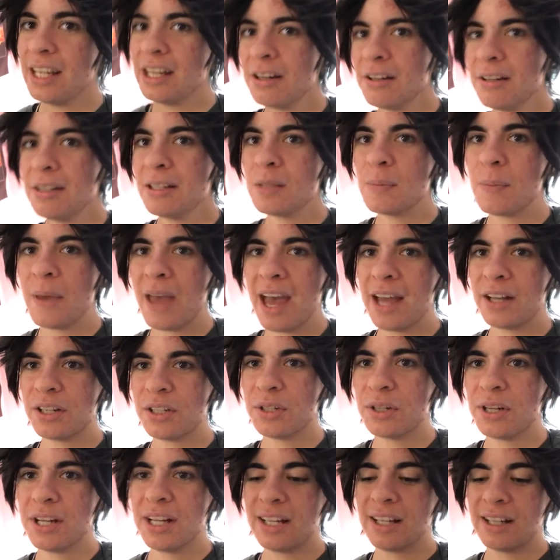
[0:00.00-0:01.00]
Here is
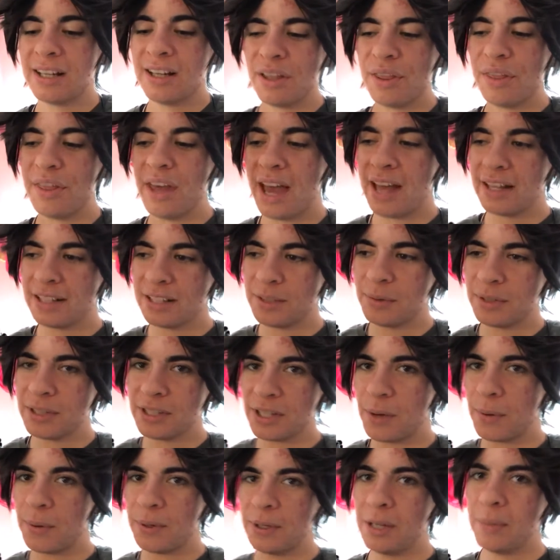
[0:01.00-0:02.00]
Patrick. That's
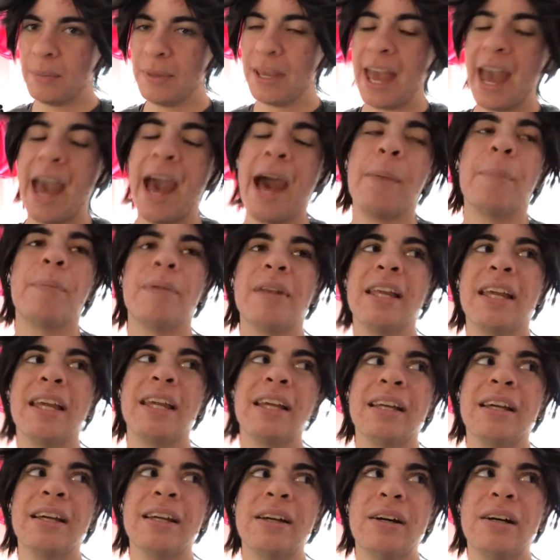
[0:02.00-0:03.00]
what's going to be
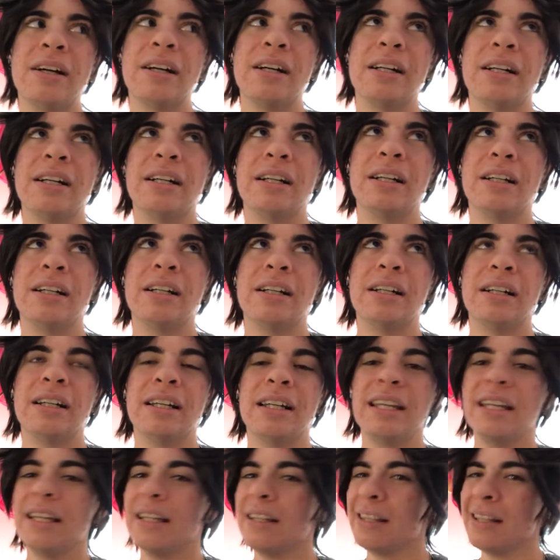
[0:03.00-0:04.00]
happening
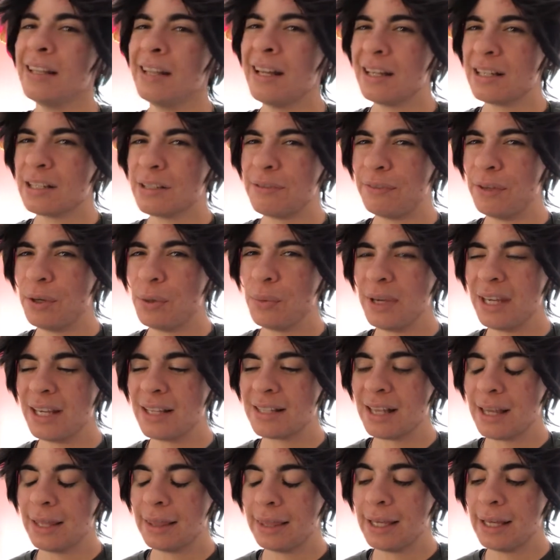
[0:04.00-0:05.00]
in the next few
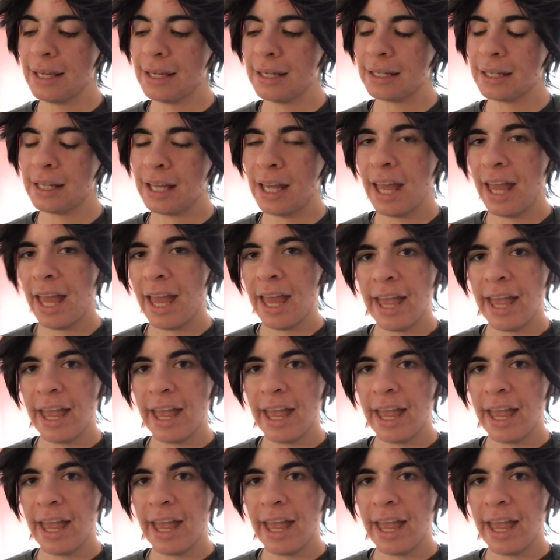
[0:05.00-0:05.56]
weeks, I think.